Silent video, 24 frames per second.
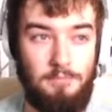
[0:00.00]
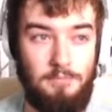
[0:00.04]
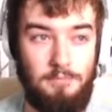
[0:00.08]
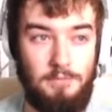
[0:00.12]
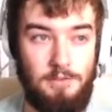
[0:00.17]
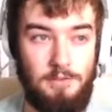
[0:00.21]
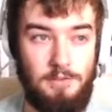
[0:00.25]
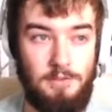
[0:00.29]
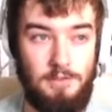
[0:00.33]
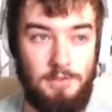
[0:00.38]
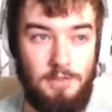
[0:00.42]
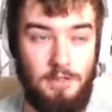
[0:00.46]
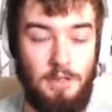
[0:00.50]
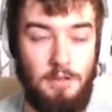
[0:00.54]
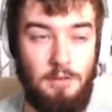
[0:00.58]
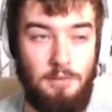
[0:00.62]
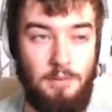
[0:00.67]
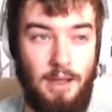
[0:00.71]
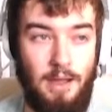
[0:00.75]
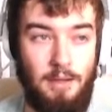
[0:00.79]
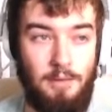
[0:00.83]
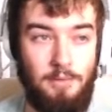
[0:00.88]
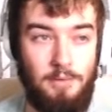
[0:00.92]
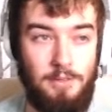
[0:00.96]
to show
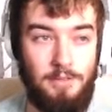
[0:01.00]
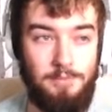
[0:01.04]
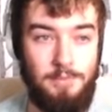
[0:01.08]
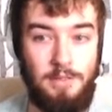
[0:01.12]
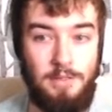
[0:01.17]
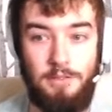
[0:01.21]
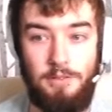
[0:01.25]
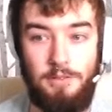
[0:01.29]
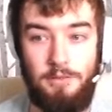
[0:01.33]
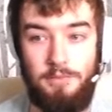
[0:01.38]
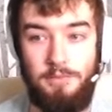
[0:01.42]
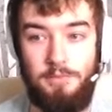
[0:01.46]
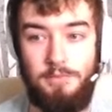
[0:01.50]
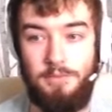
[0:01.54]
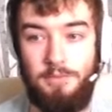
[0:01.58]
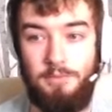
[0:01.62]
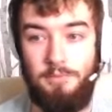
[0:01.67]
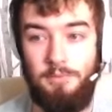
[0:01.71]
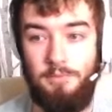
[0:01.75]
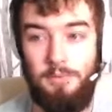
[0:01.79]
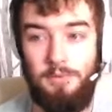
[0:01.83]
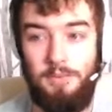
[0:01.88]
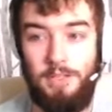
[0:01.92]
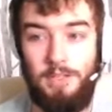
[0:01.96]
how it's been used
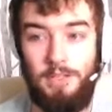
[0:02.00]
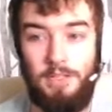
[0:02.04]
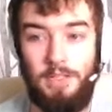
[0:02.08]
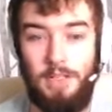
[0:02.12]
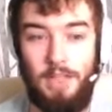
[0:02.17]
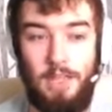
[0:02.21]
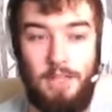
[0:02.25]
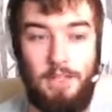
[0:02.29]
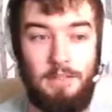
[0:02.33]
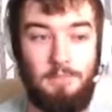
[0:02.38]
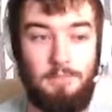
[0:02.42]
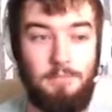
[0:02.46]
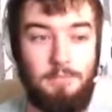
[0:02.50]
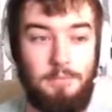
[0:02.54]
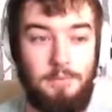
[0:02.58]
within game.